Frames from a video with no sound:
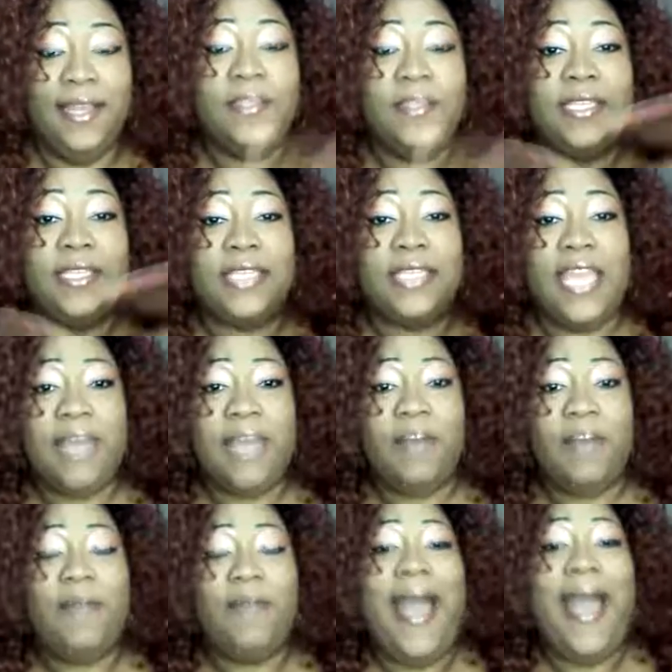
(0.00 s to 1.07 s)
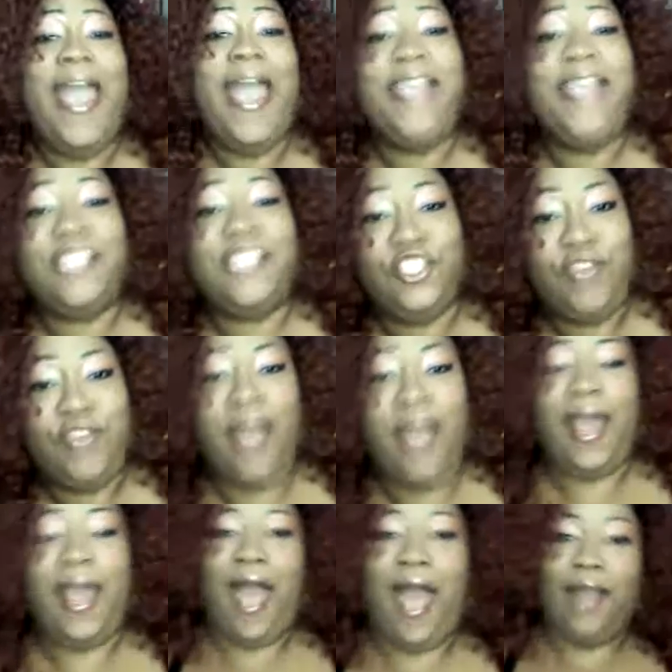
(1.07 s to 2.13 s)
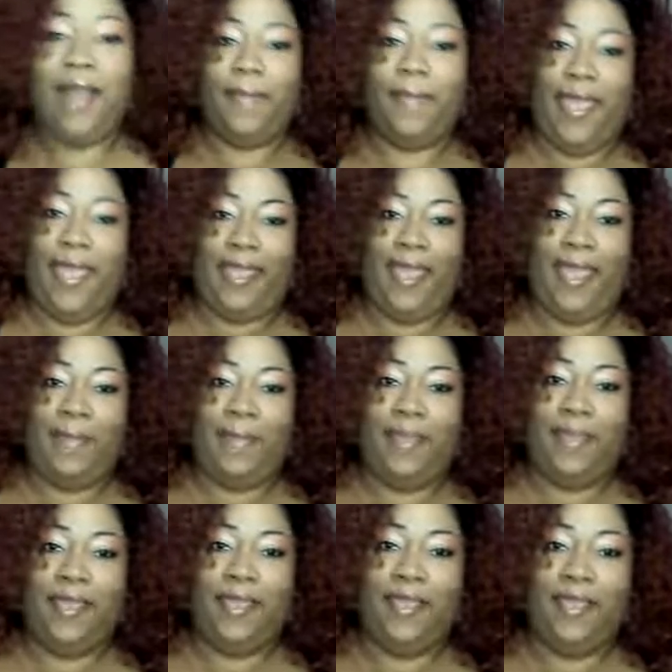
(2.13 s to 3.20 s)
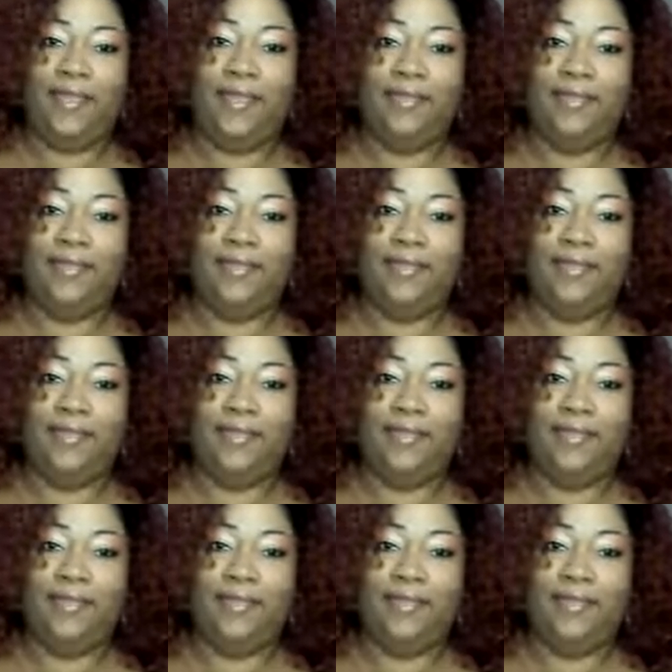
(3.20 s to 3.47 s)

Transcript: The scheme of my ex is trying to holler back at me.